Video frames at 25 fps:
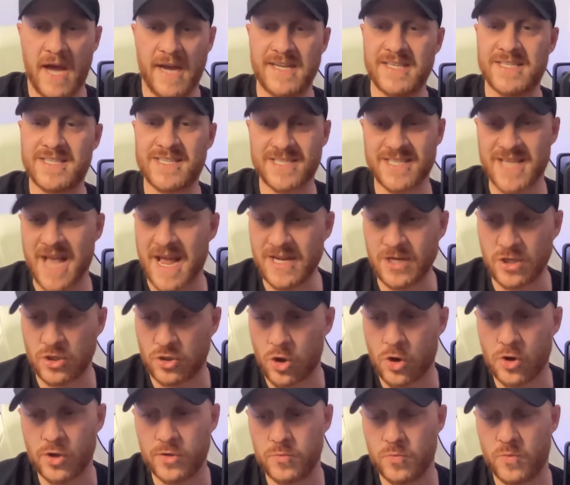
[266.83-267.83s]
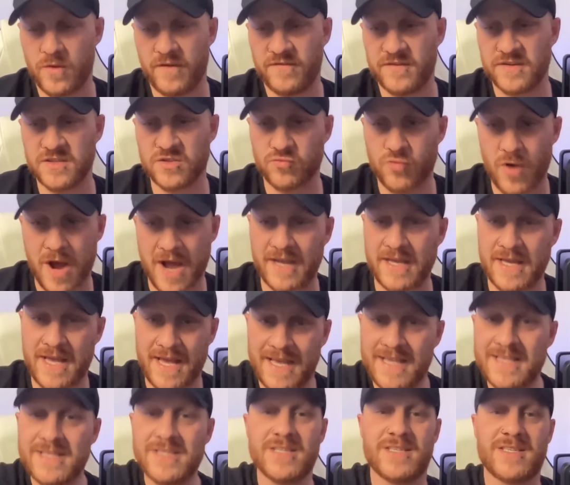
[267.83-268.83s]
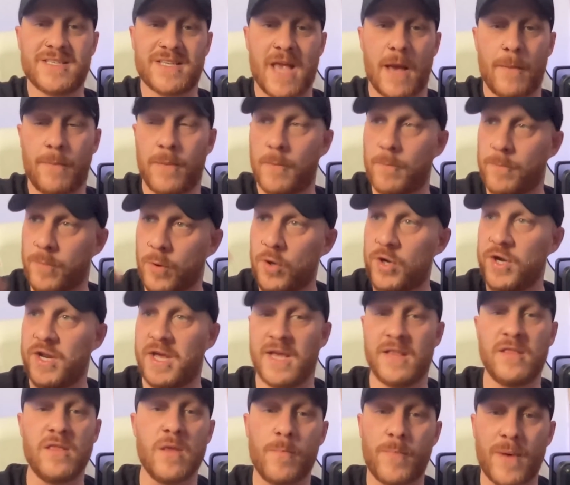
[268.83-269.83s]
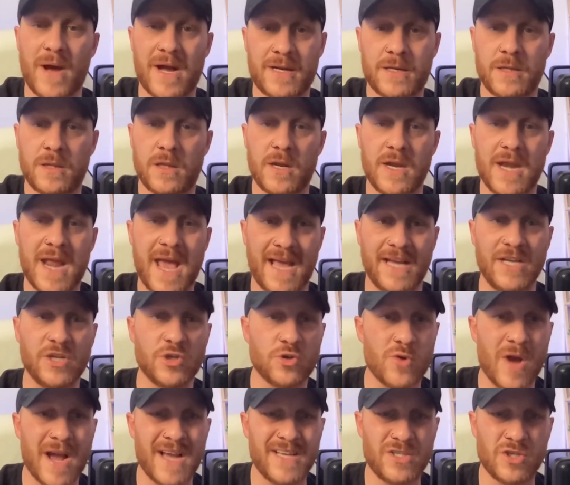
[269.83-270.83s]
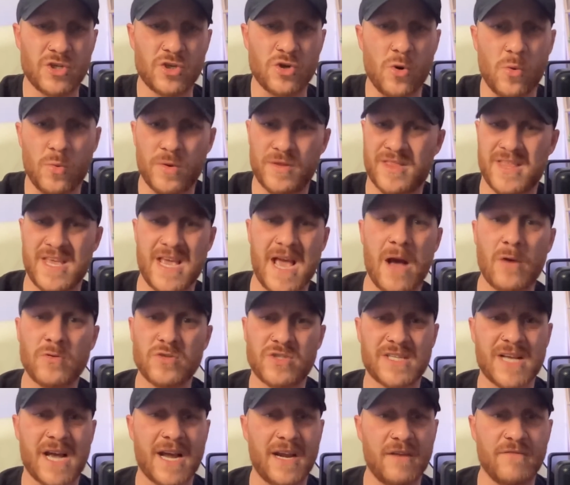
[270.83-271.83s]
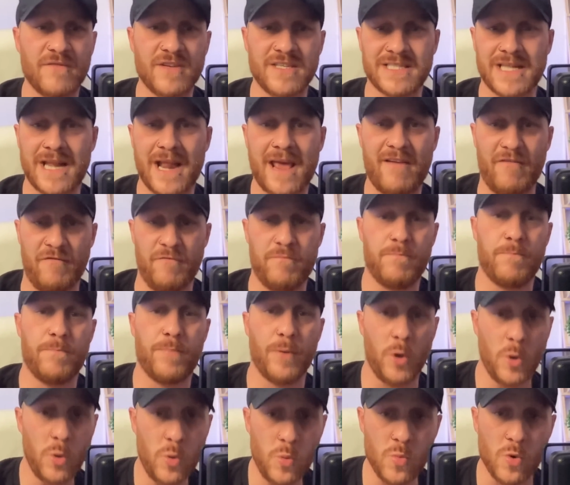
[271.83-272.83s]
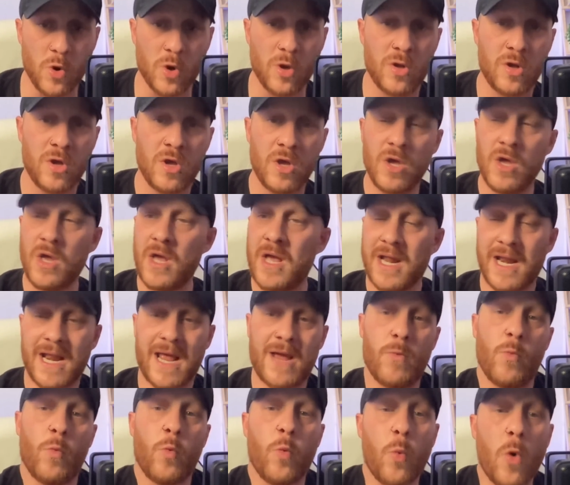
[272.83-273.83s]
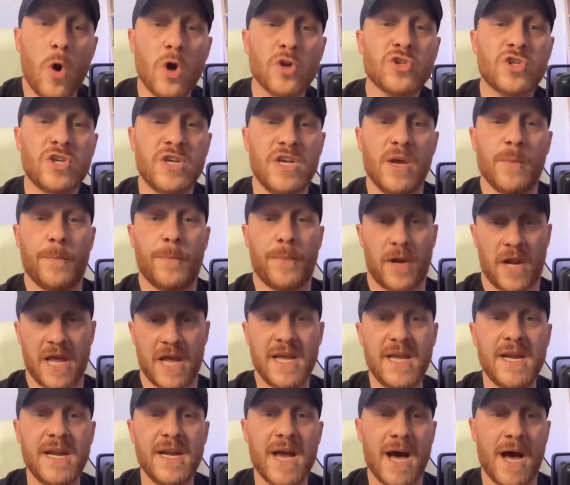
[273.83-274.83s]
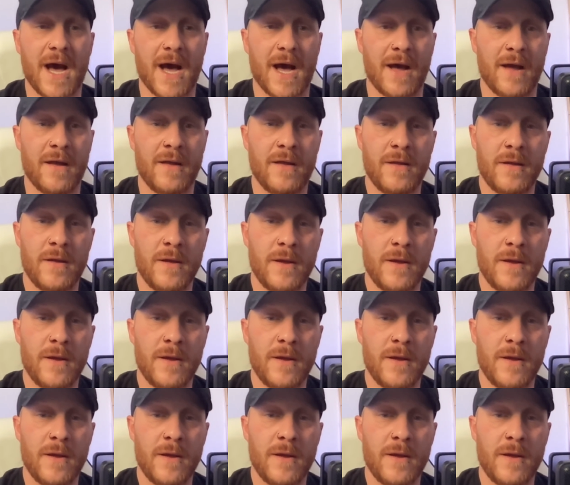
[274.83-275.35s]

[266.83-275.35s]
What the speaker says: And instead of going with his right instep and putting it in the back of the net, he tried to go with the outside of his left boot. Like, what are you playing at?